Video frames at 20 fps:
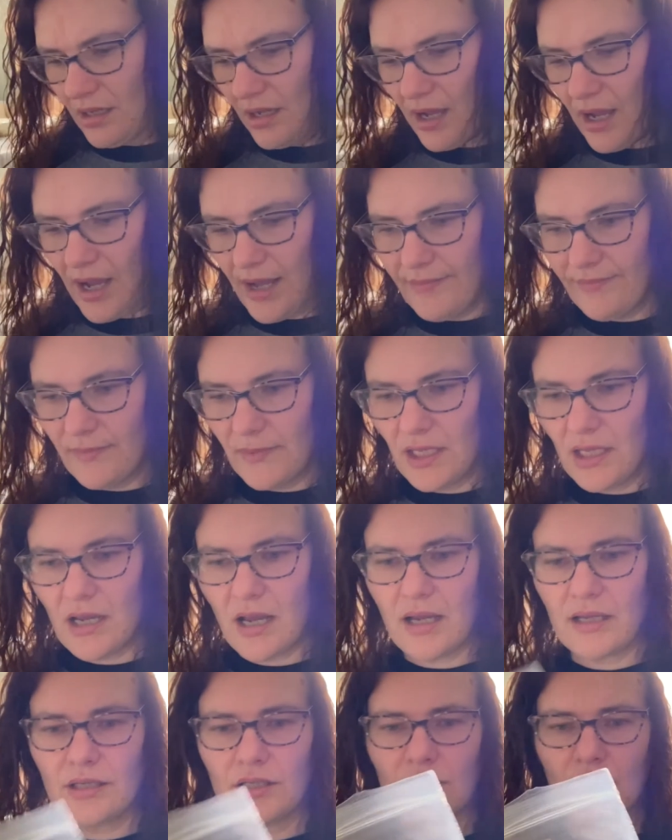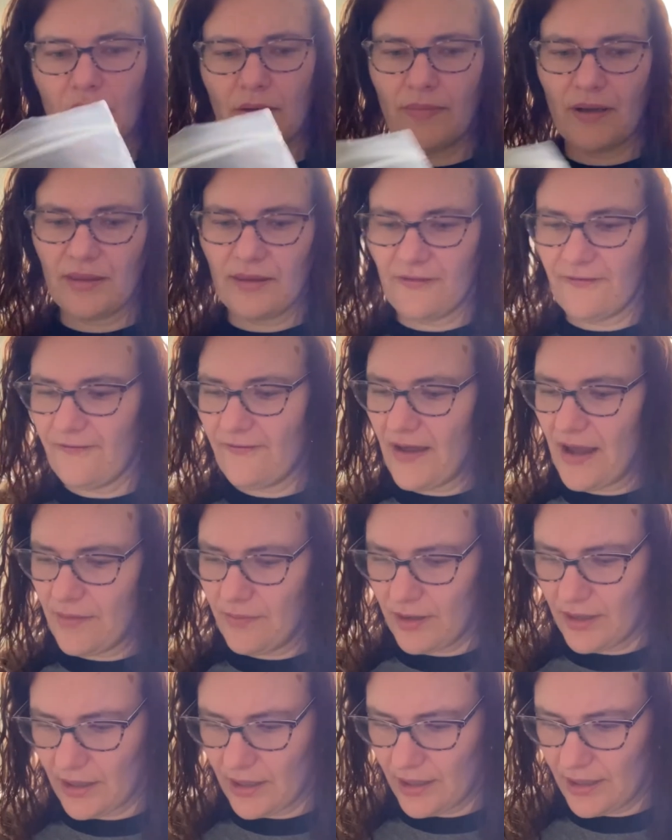I'm not sure about the
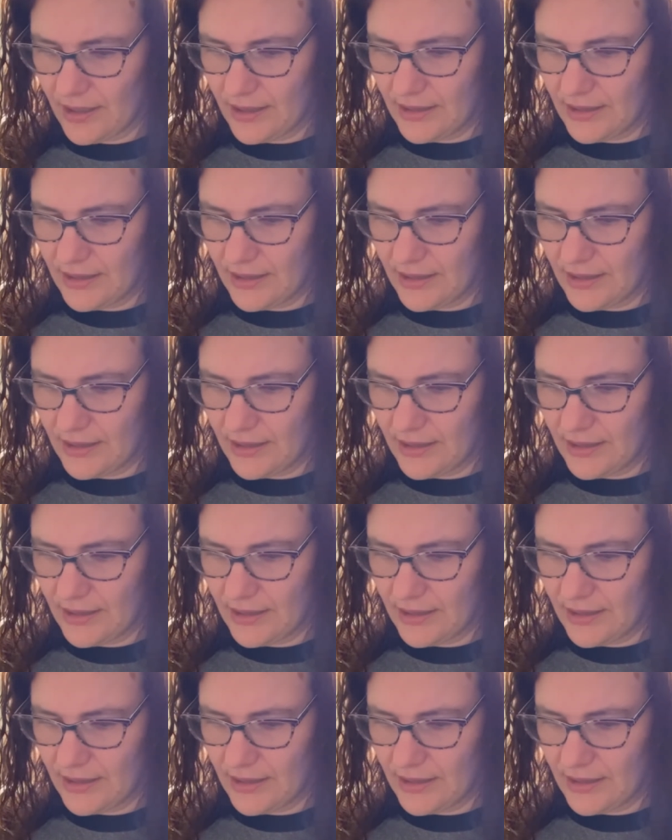fabric.